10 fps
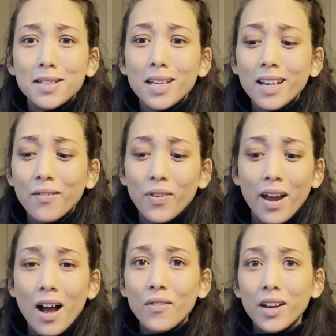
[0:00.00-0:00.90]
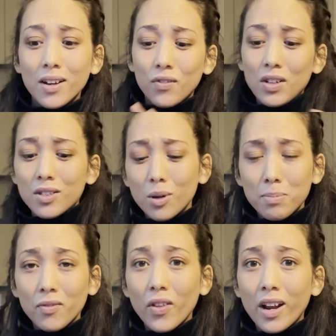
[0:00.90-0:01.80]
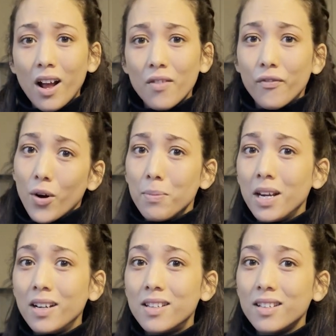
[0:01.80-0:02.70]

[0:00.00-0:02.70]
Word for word: see if they have any of these types of like foamy